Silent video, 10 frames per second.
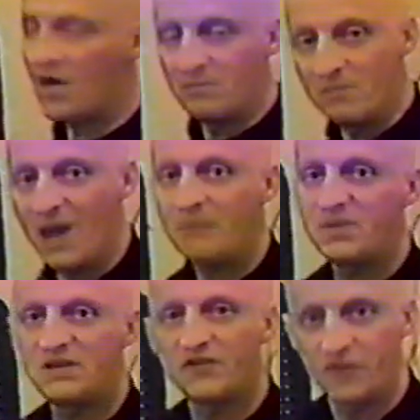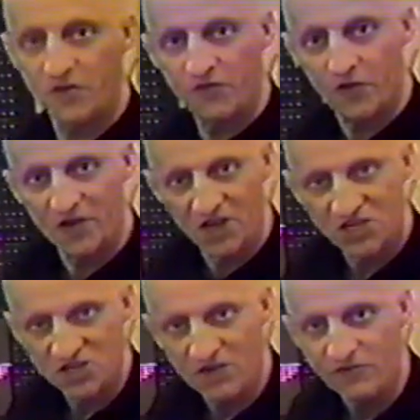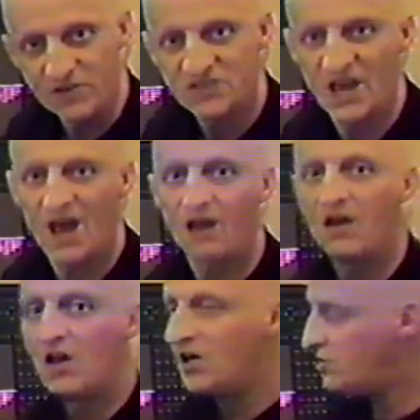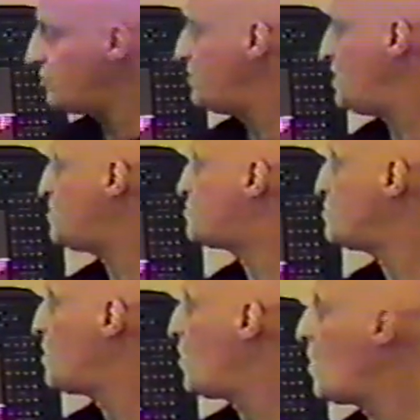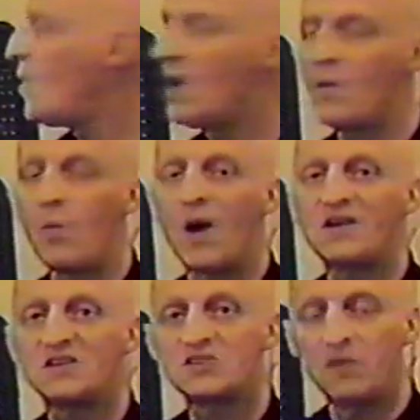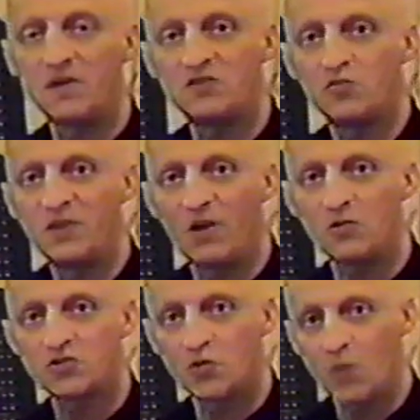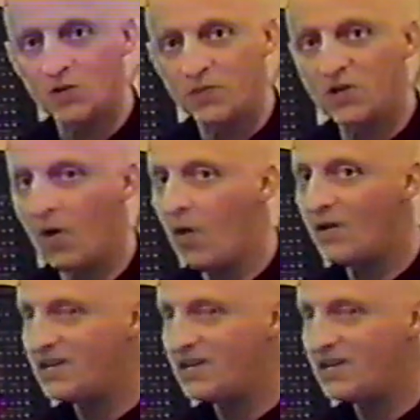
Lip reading: may be different for each and every cell, you need to know what is going to be also what we call